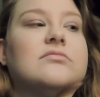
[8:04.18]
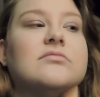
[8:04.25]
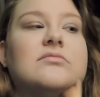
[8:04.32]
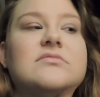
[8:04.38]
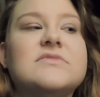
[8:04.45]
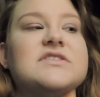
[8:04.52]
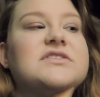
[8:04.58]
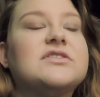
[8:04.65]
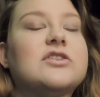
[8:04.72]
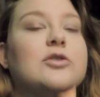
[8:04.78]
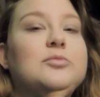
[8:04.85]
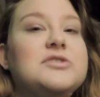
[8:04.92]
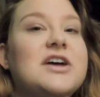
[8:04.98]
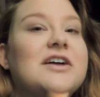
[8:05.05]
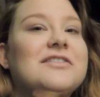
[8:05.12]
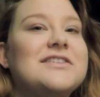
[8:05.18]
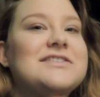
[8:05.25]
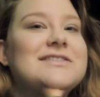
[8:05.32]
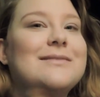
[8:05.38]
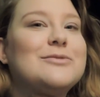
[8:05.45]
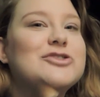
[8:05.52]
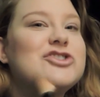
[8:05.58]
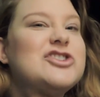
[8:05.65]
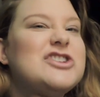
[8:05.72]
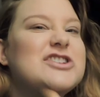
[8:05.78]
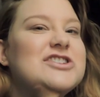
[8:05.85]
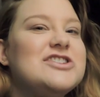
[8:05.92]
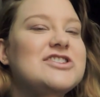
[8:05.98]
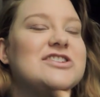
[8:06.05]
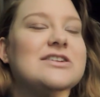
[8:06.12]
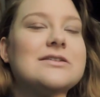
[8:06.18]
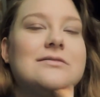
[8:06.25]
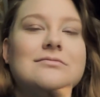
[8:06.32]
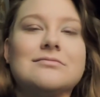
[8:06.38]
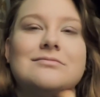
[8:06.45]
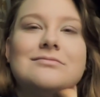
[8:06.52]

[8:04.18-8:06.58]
And sculpt out the double chin here,